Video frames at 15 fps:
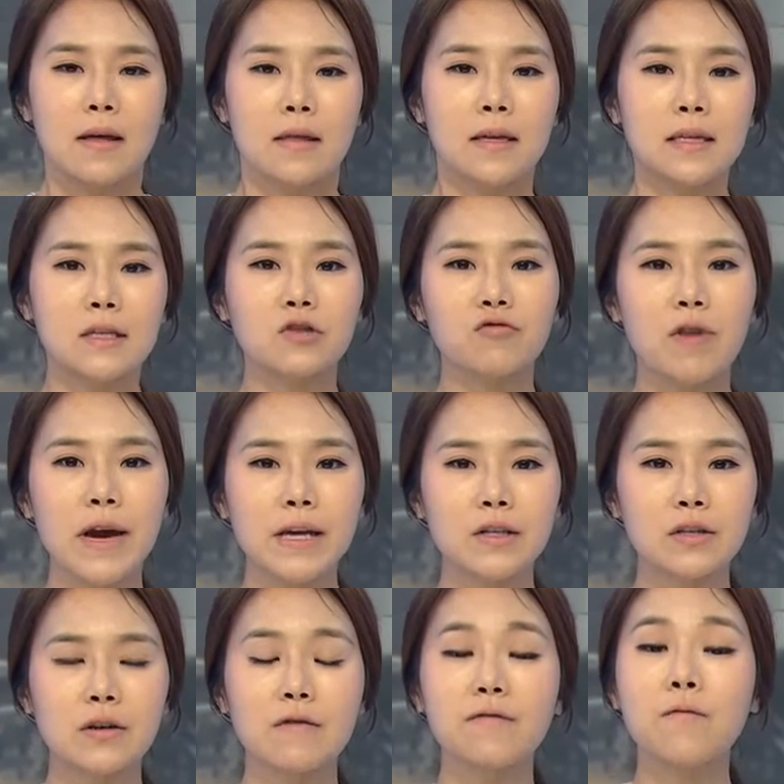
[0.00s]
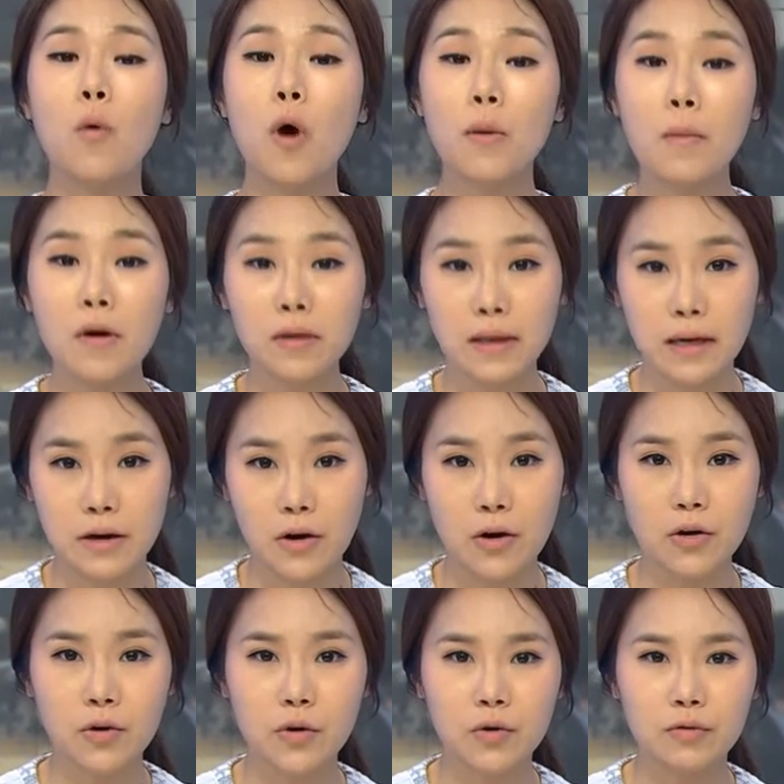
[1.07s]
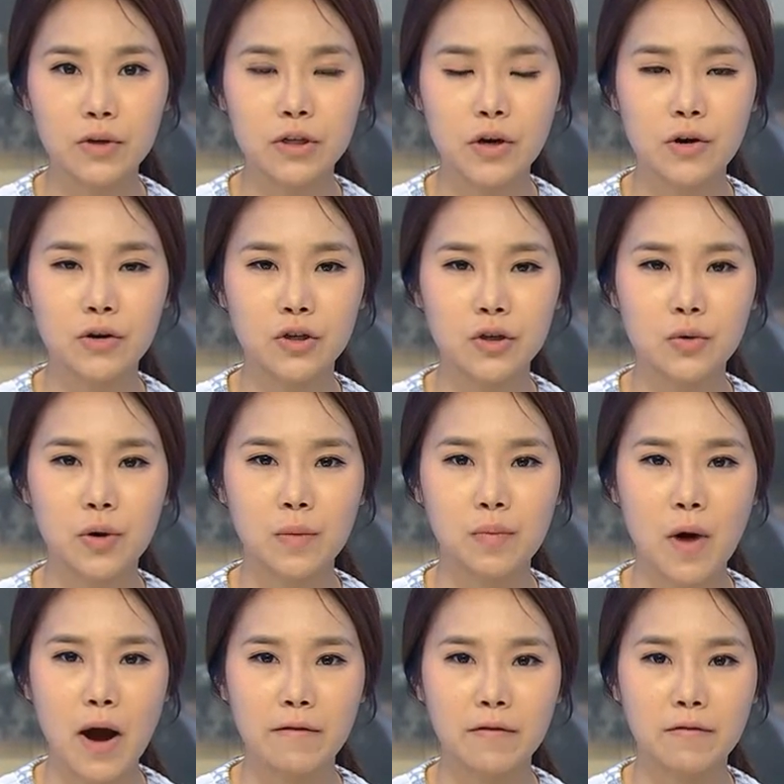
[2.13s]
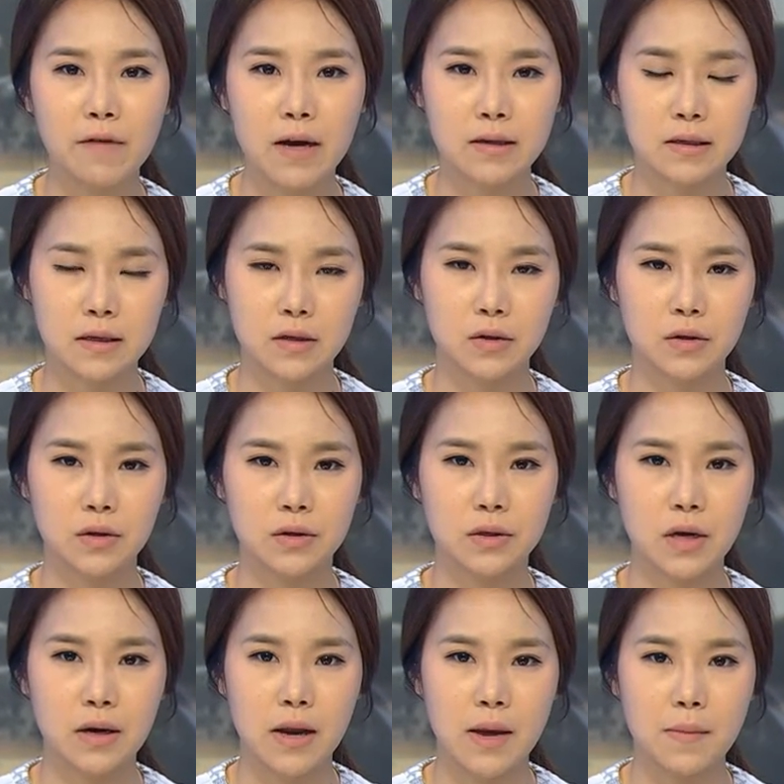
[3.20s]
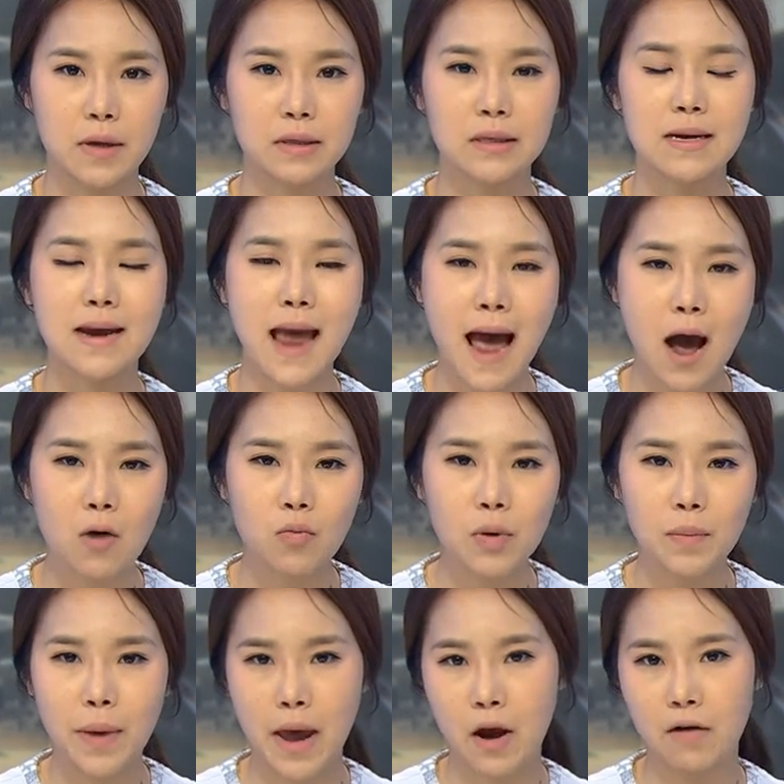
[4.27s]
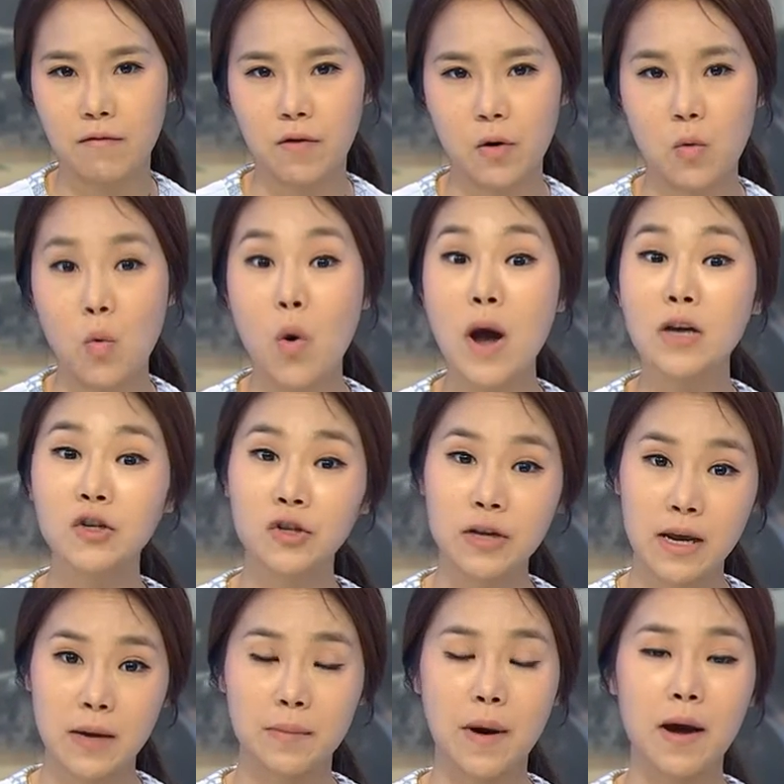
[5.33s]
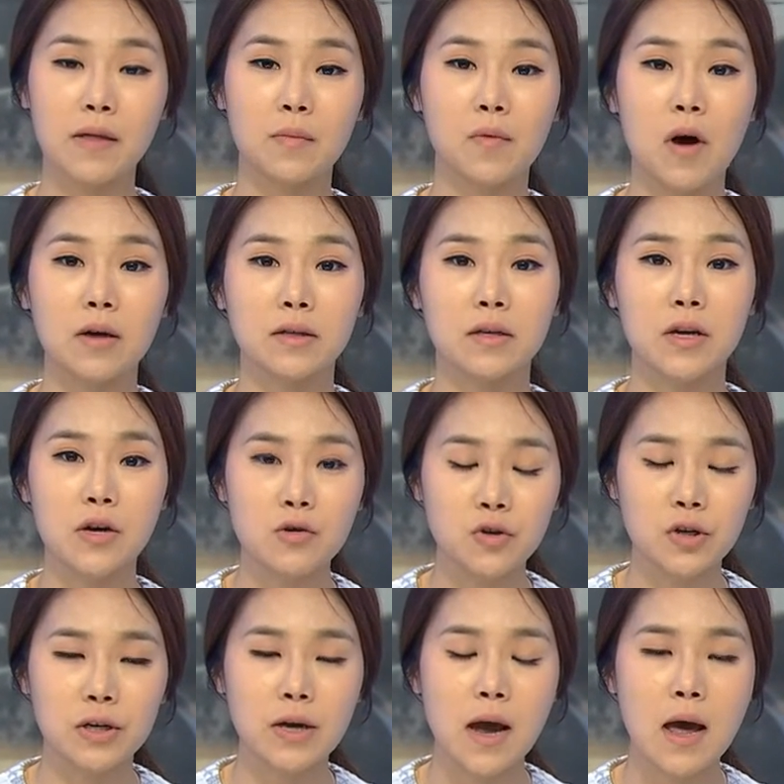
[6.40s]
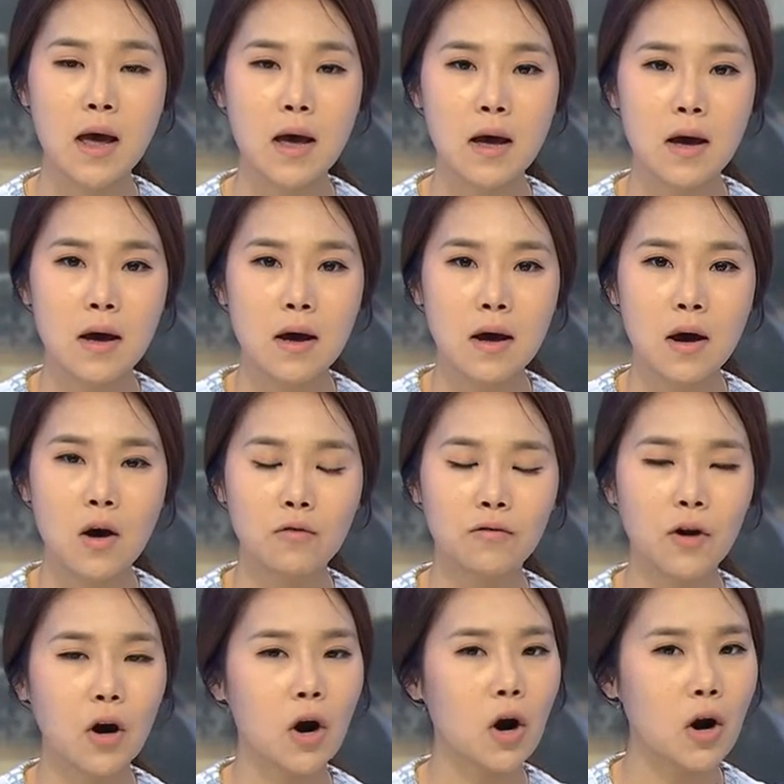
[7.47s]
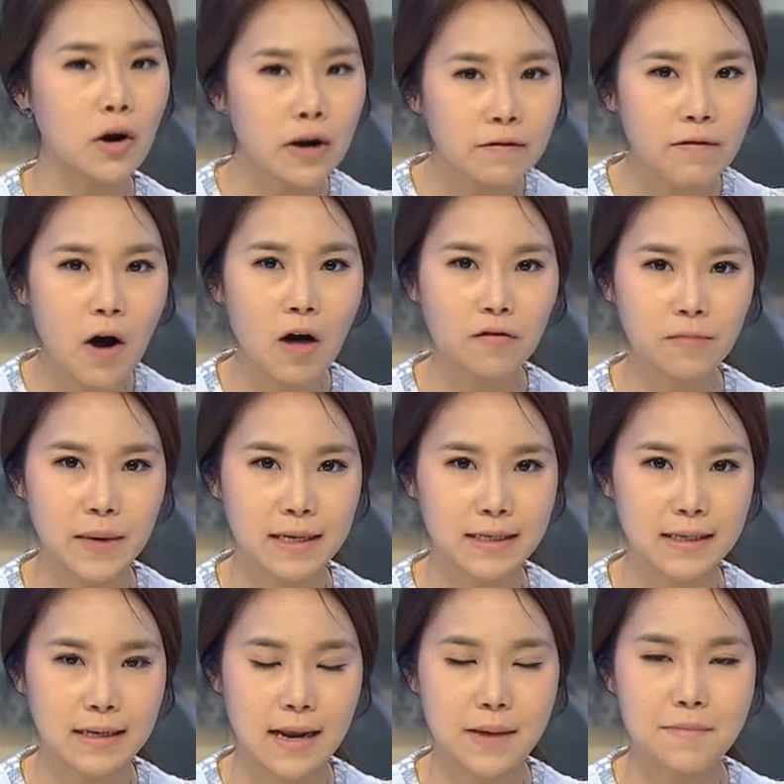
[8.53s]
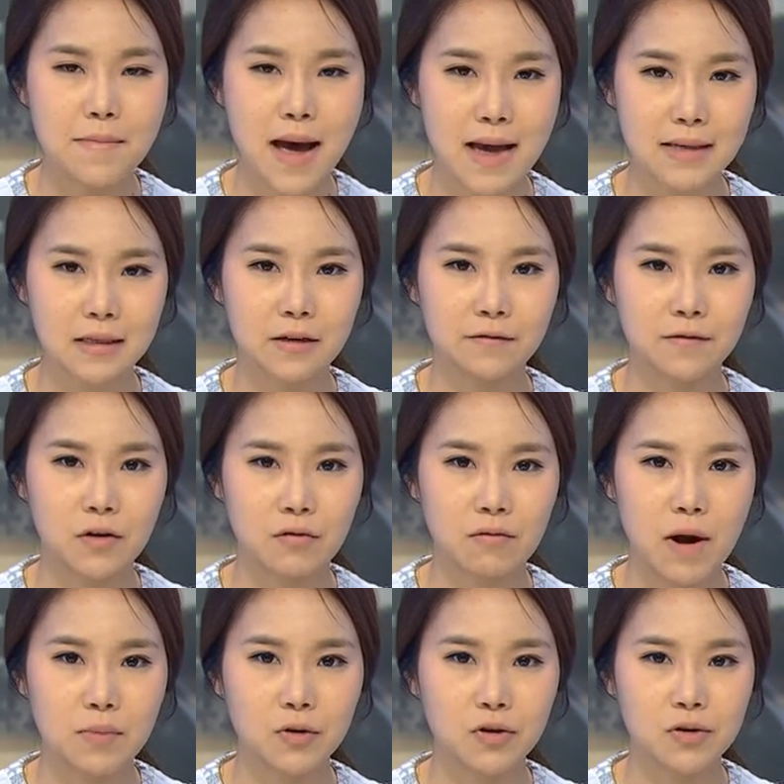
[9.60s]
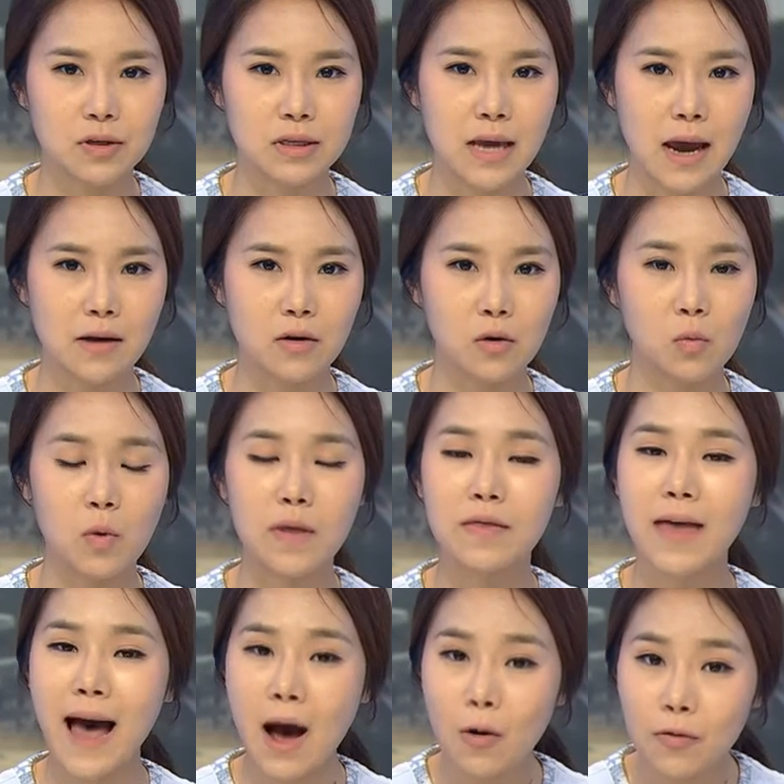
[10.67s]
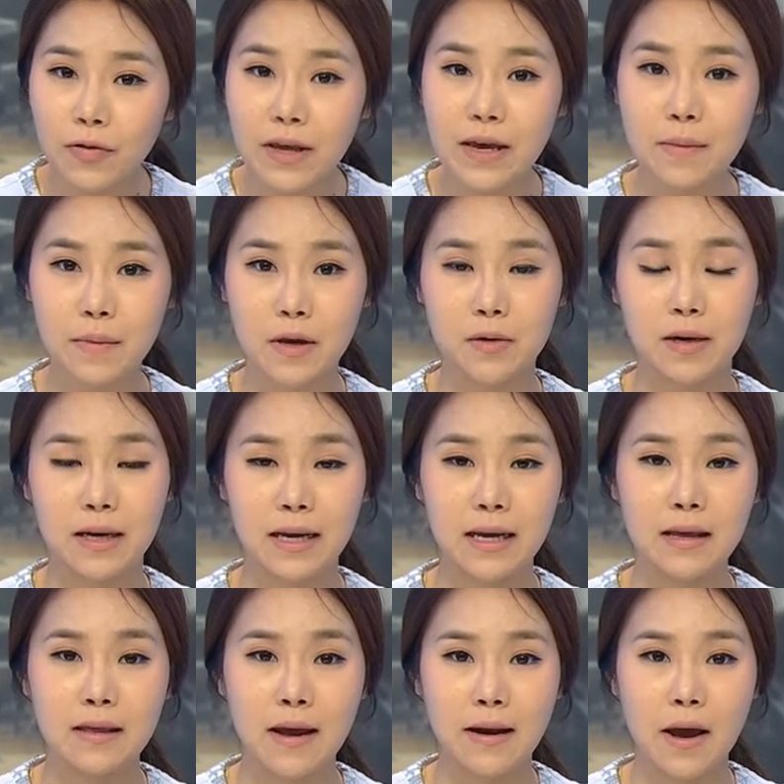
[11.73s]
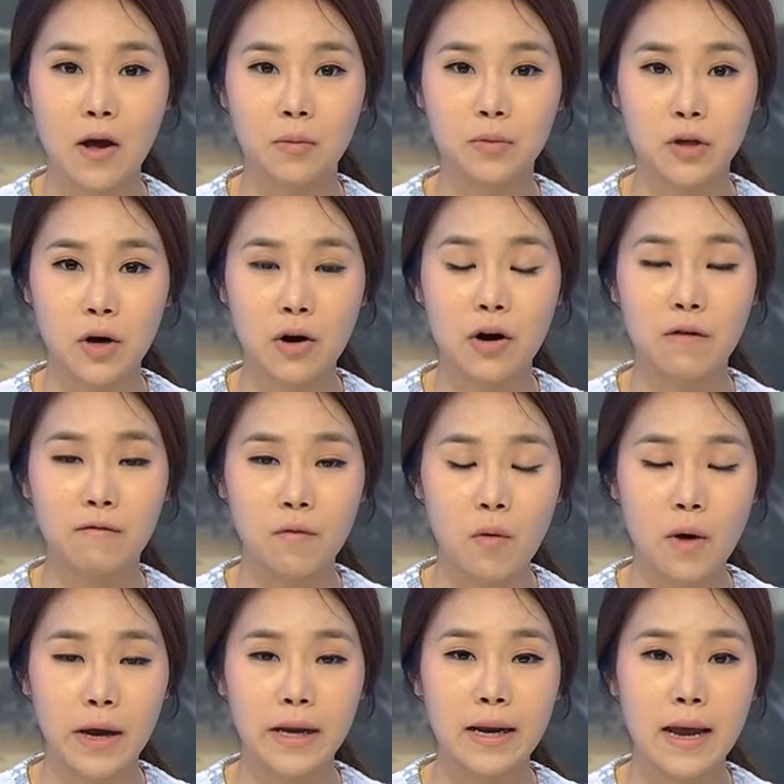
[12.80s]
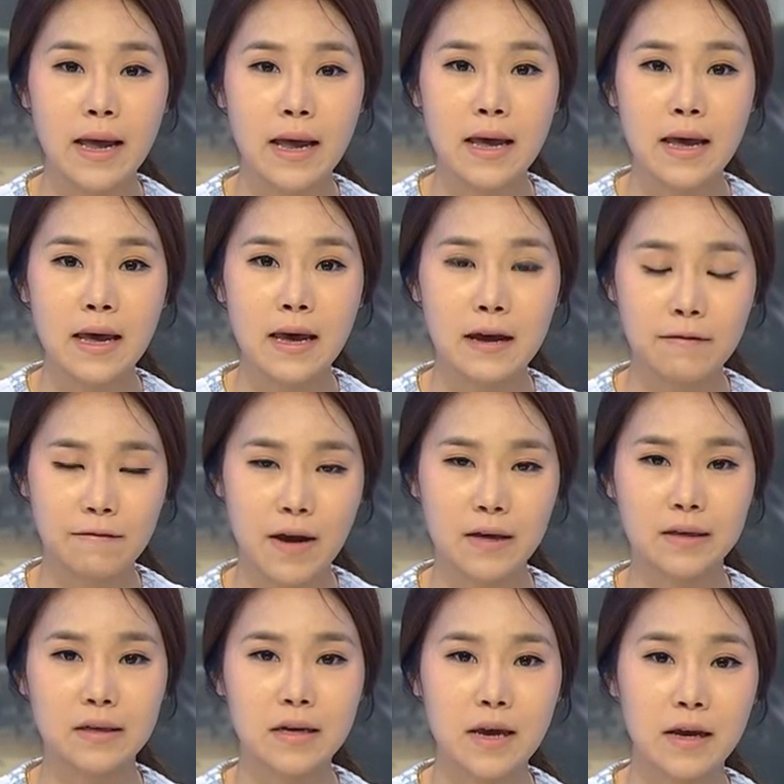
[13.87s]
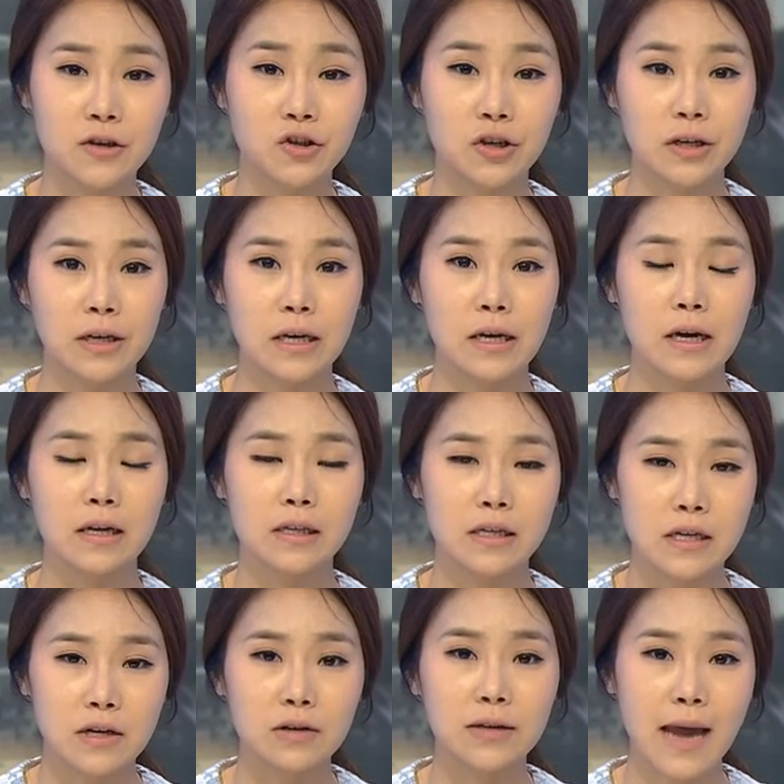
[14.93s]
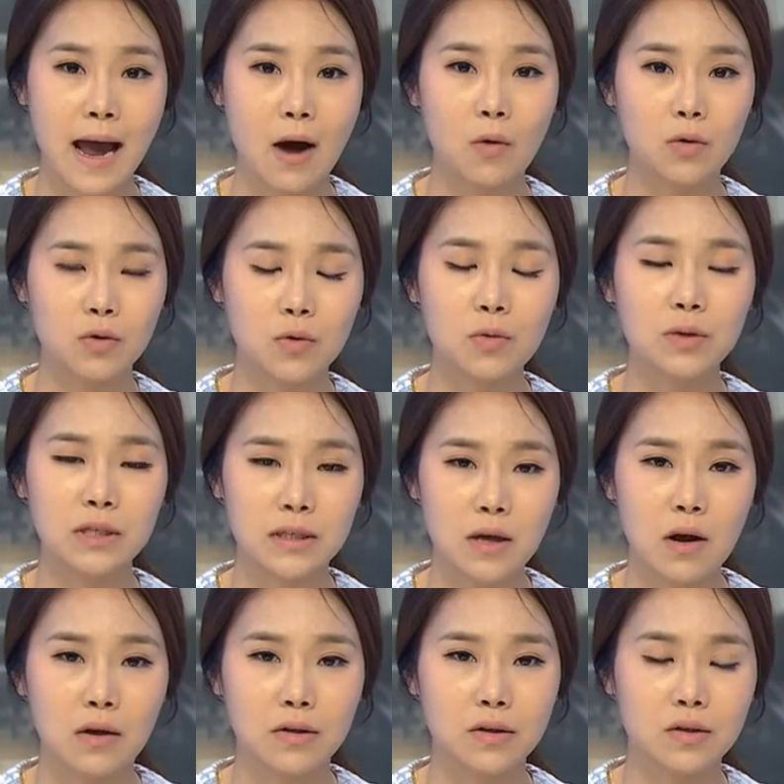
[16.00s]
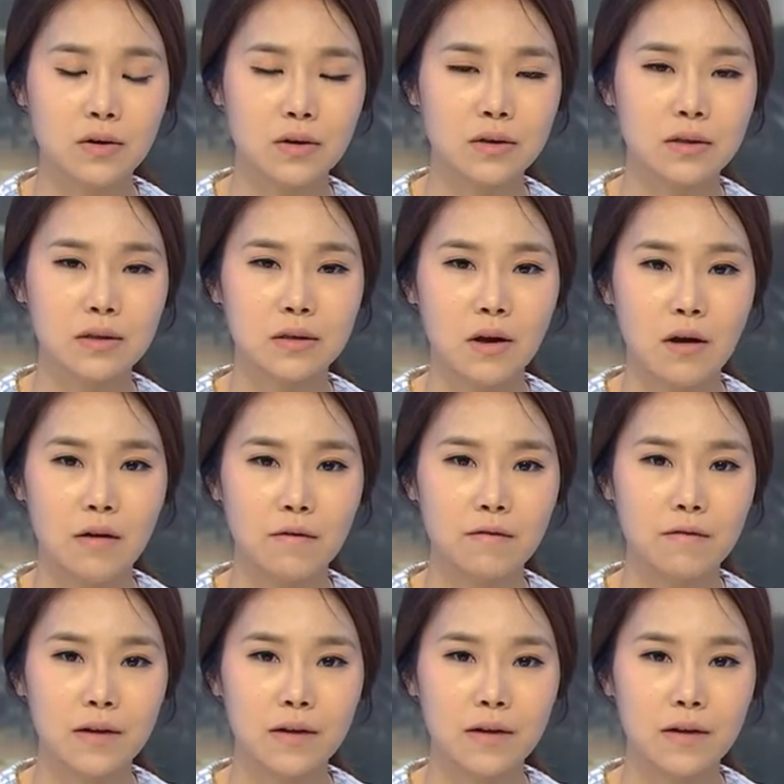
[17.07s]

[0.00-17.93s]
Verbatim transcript: The disgraced former leader who returned to her private residence on Sunday must now prepare for questioning by the prosecution over her involvement in a massive corruption scandal without the immunity that helped her avoid investigation. Until now, Song Ji-sun starts us off.